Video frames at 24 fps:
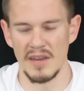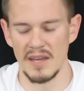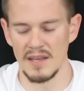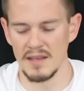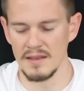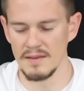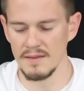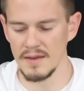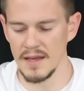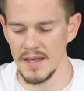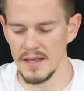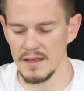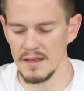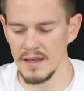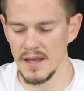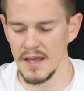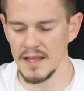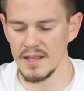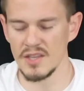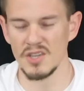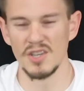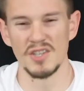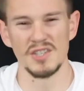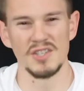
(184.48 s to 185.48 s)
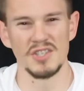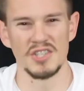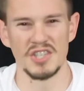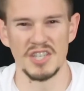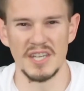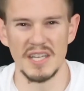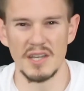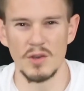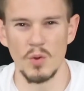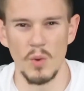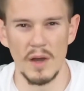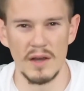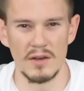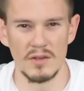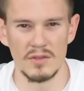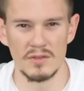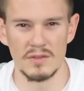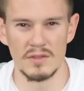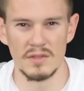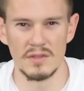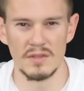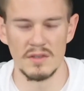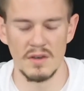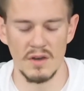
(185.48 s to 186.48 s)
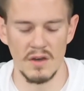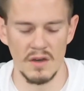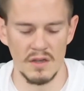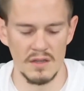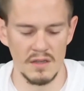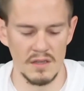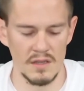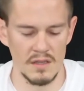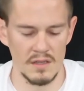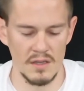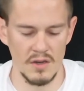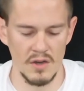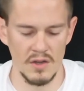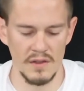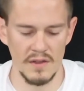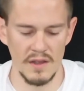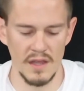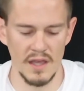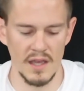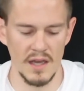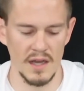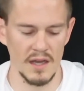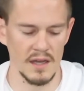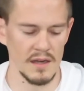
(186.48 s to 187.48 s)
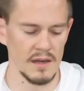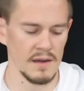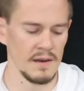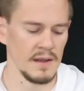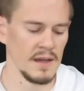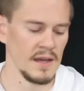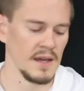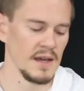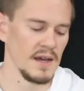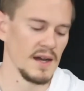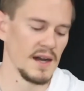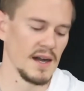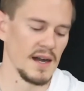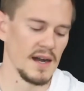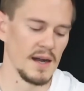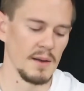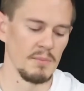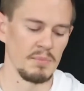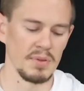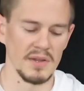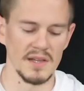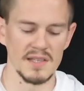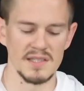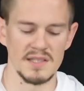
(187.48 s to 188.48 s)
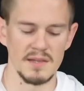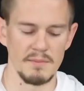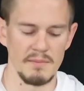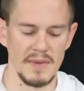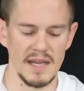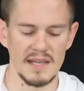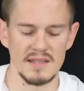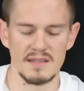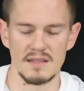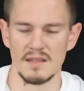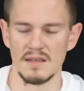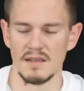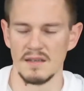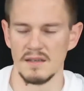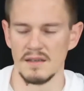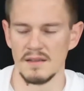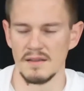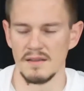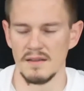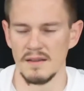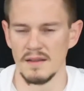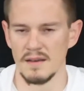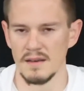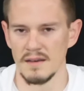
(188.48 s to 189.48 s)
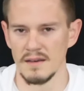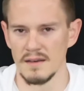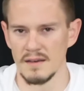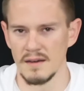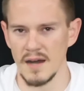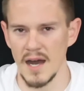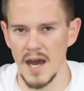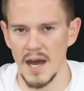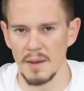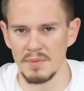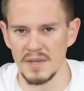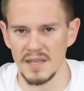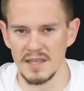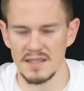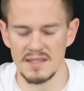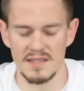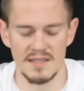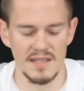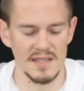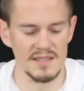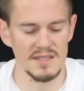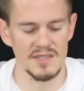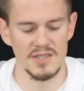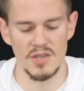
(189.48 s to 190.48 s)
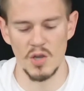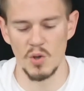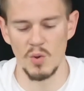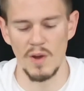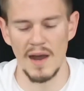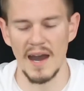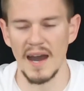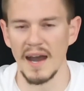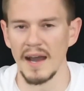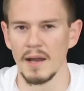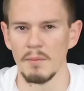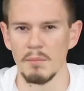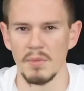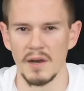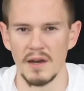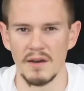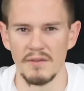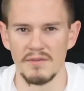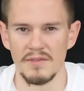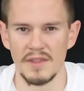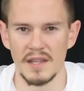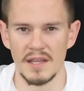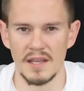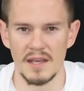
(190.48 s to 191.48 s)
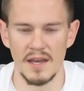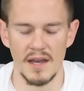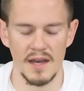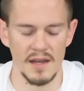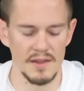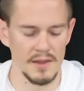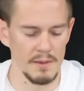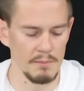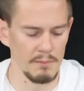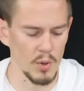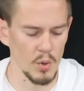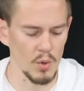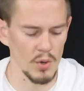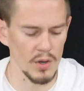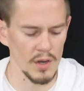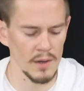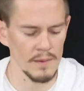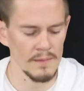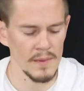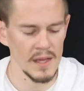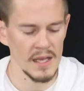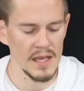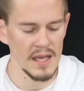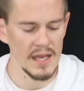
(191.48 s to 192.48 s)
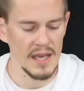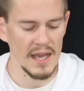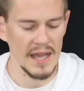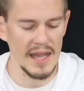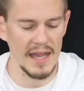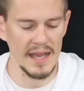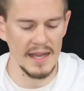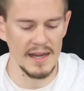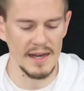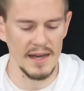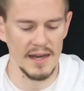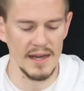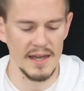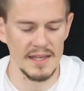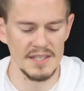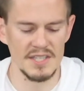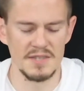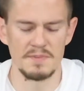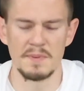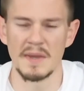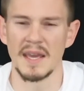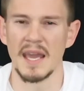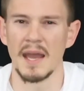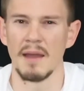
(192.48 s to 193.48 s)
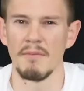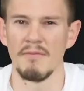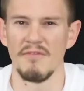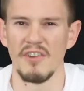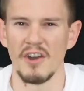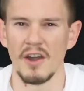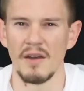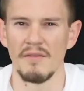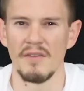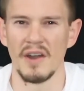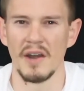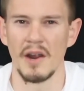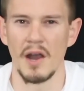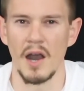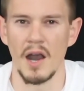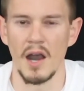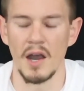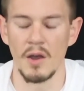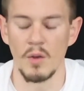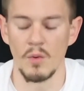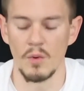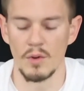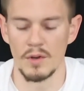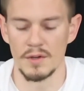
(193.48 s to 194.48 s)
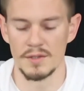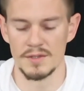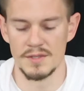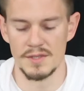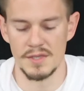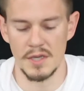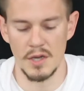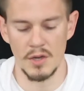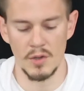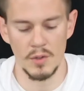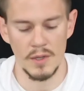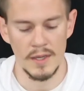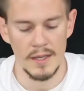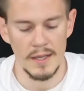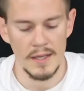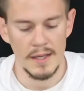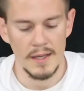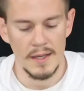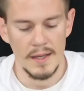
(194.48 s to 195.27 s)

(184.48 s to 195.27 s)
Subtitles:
a good cheek weld on the gun. Plus it makes the optics sit so high above the bore, and it just became very, very awkward. So